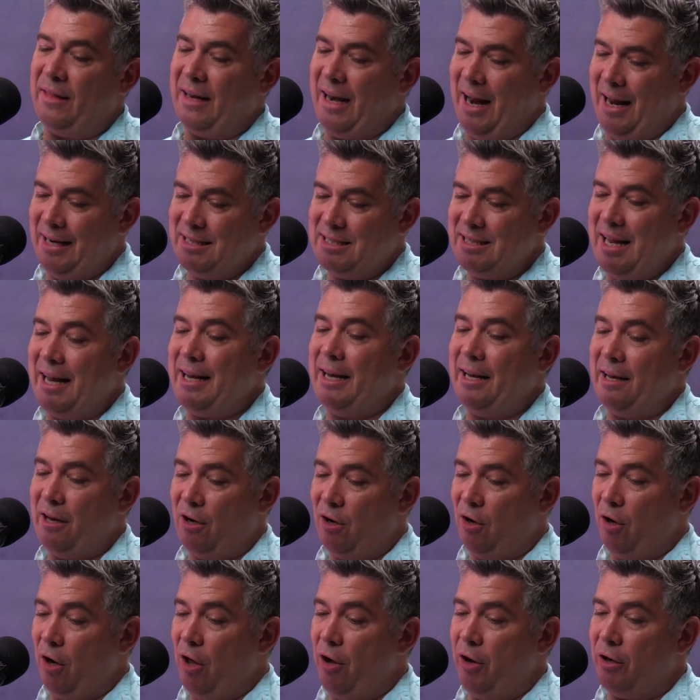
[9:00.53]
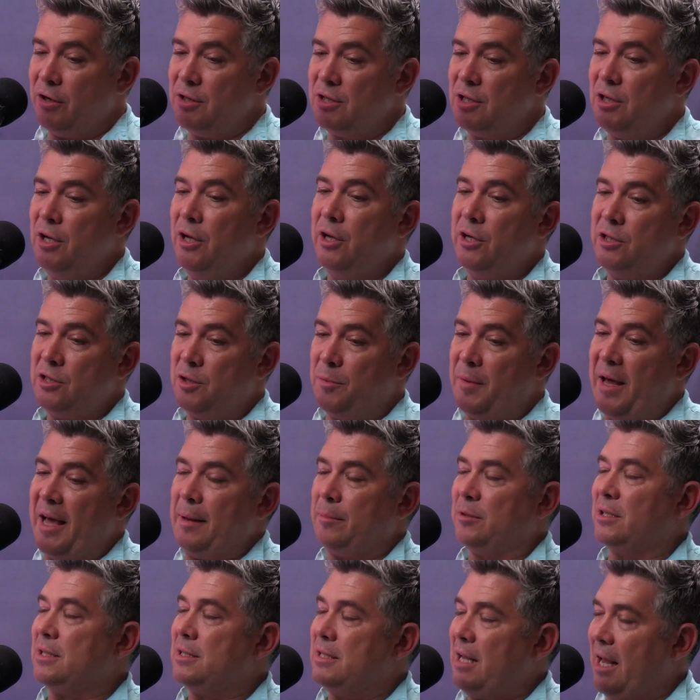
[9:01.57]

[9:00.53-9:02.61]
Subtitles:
that I had studied and learned to be able to